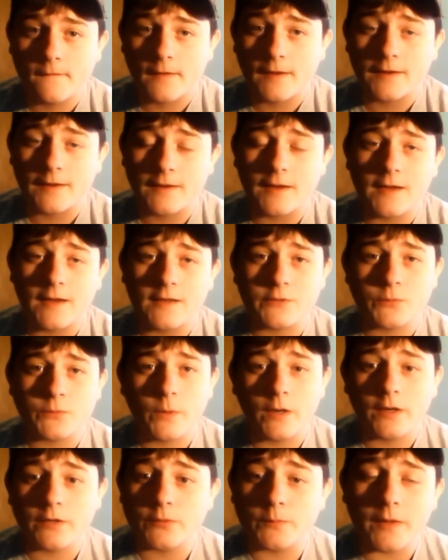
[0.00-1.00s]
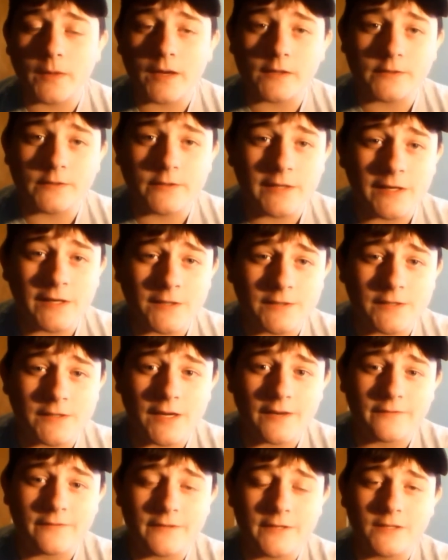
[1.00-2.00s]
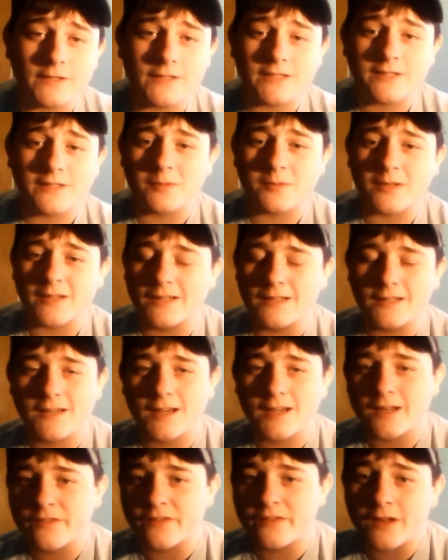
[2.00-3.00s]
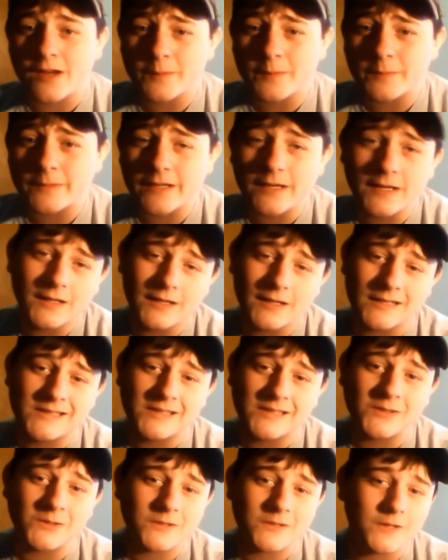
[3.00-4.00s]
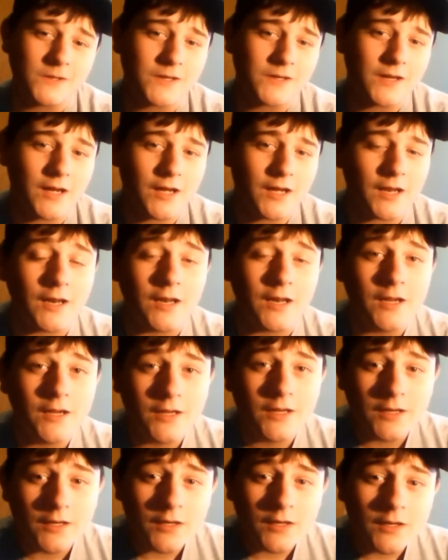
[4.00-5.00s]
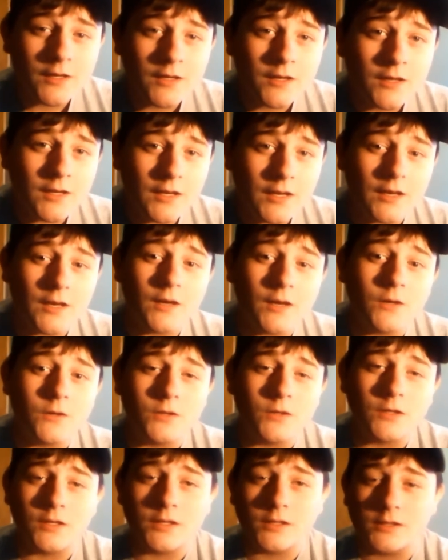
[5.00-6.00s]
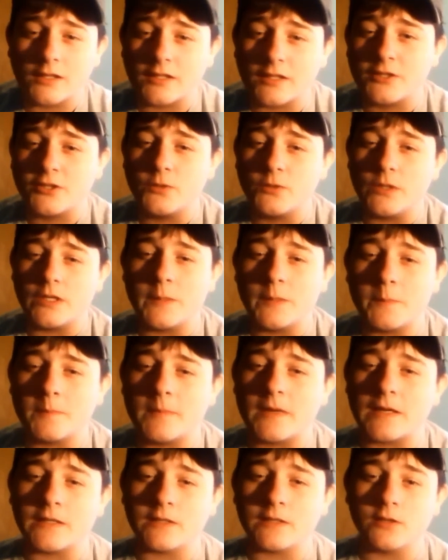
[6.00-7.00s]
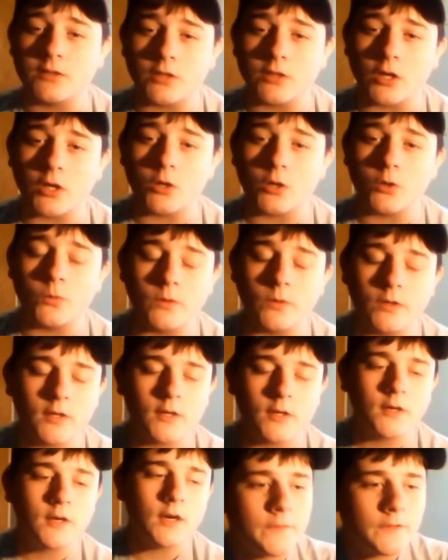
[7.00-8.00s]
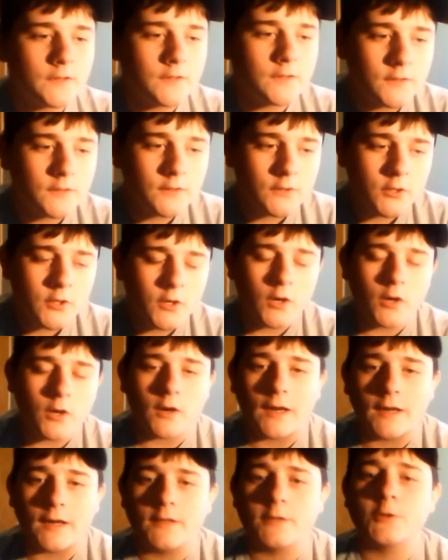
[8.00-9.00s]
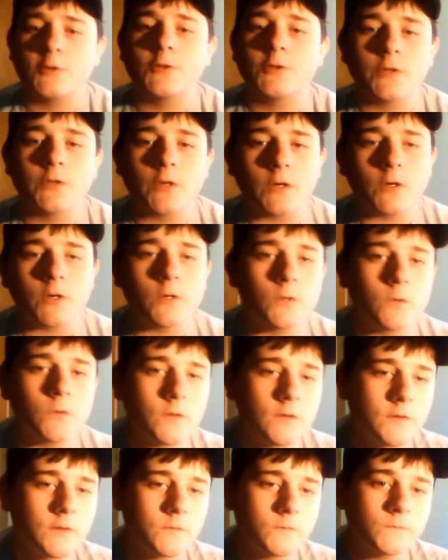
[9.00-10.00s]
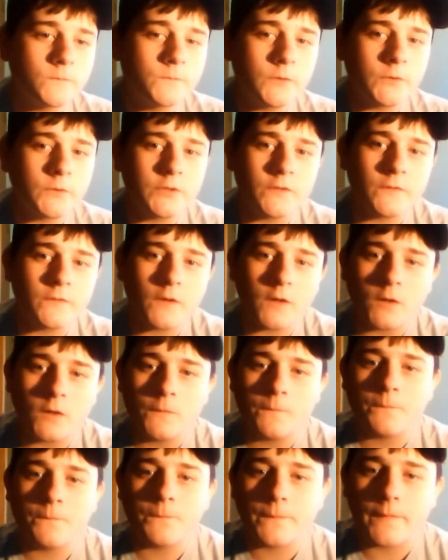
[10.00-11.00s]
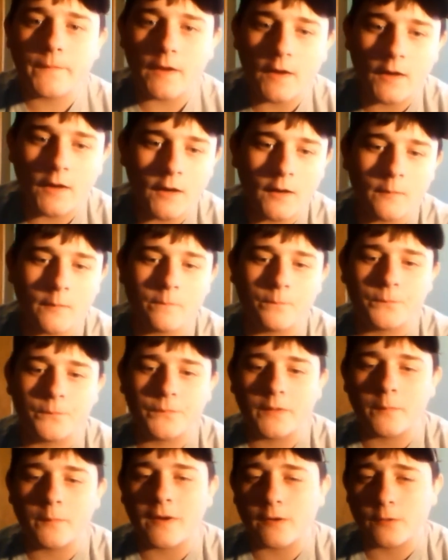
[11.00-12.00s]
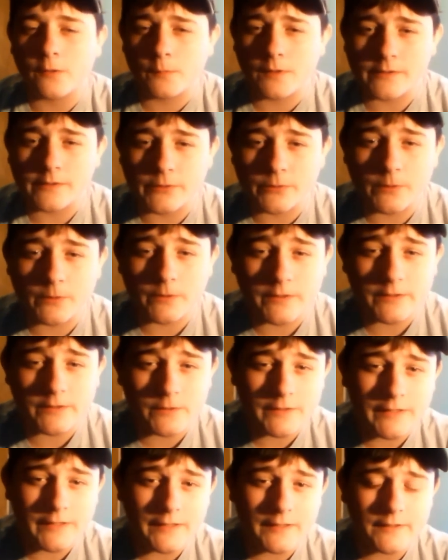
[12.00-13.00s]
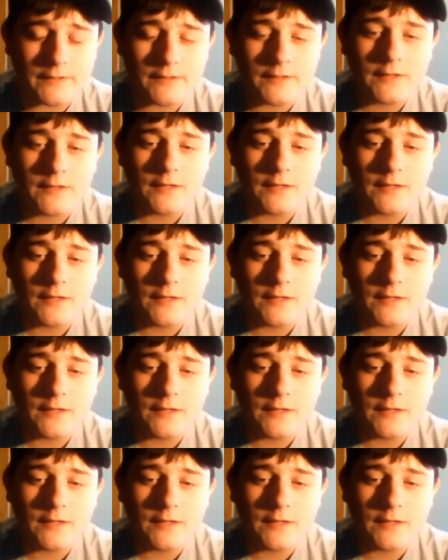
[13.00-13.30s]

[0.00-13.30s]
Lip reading: Hey guys, Wex Bastard Airsoft here, just bringing you kind of an update, let you know what's going on, you know, let you into my zone. Alright, so, first of all, the Michael Monsoor SEAL kit,